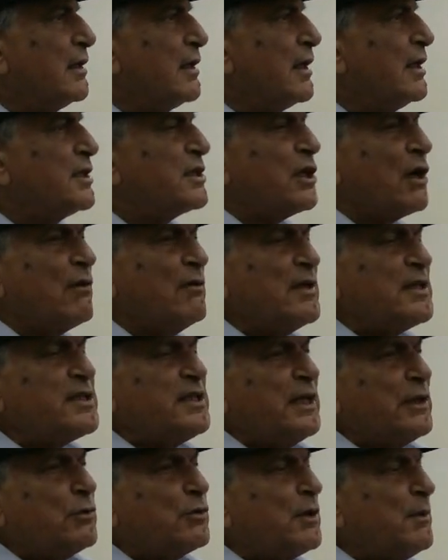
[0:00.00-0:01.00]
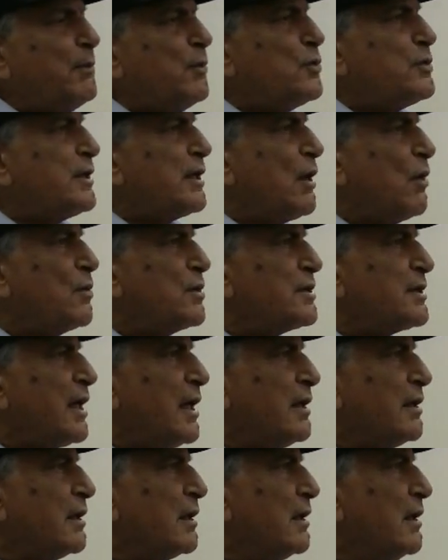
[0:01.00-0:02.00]
instead of listening to the music
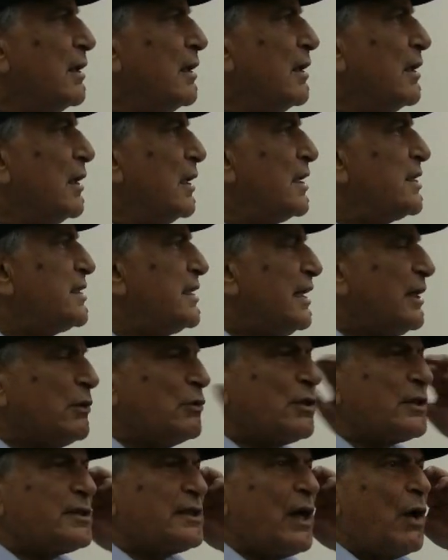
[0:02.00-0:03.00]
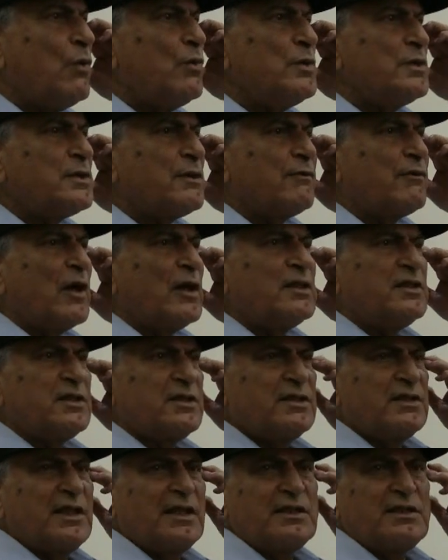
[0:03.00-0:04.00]
outside, listening to the sounds of
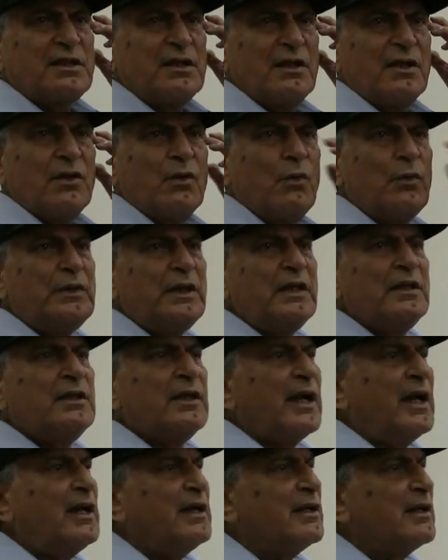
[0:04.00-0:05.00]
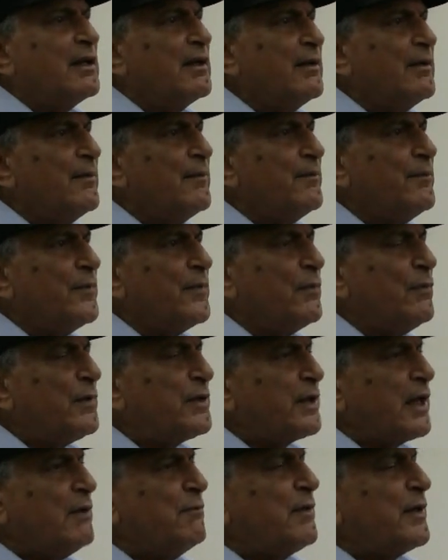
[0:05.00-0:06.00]
consciousness within the head,
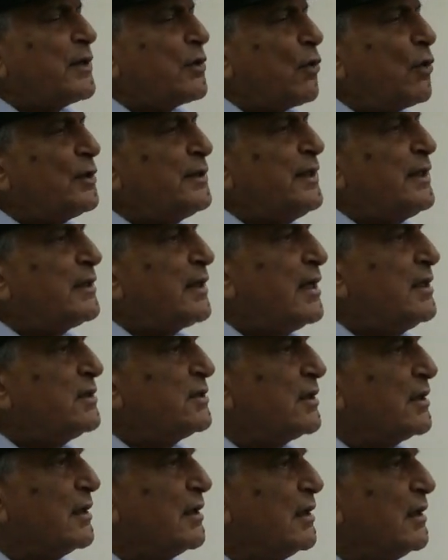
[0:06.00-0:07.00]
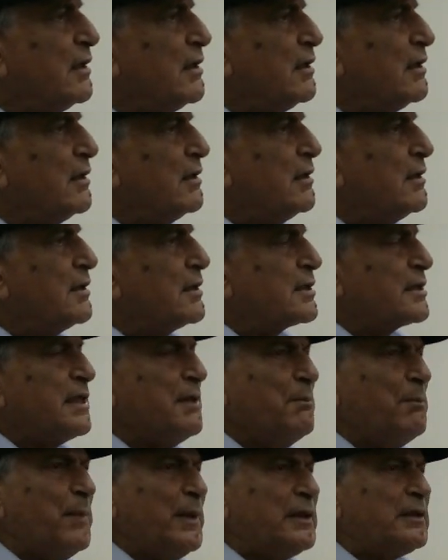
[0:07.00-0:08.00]
which can withdraw the attention.
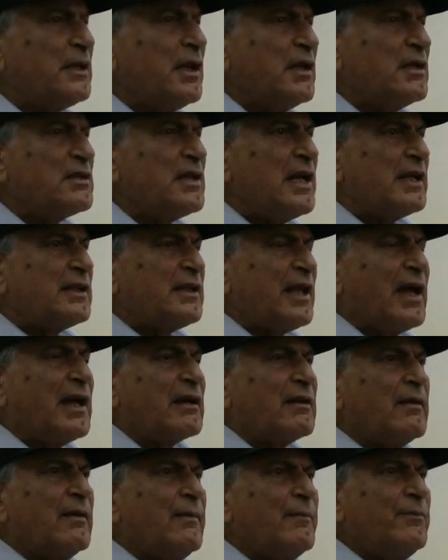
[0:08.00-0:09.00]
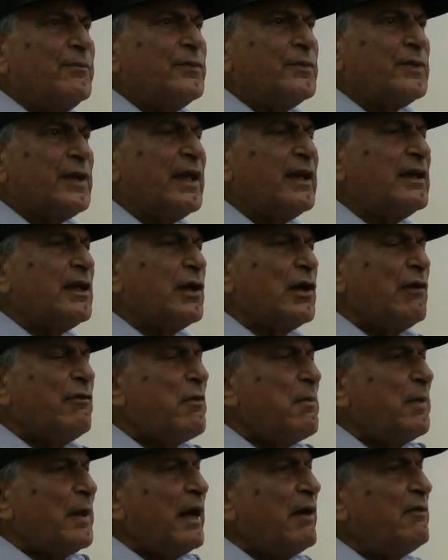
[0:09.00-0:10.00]
Simple things like that, thinking of
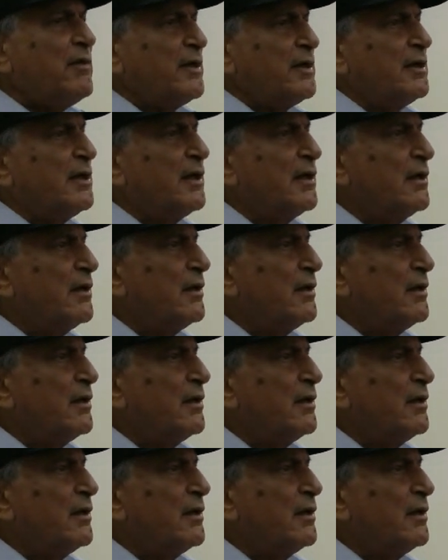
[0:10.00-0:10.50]
a beloved,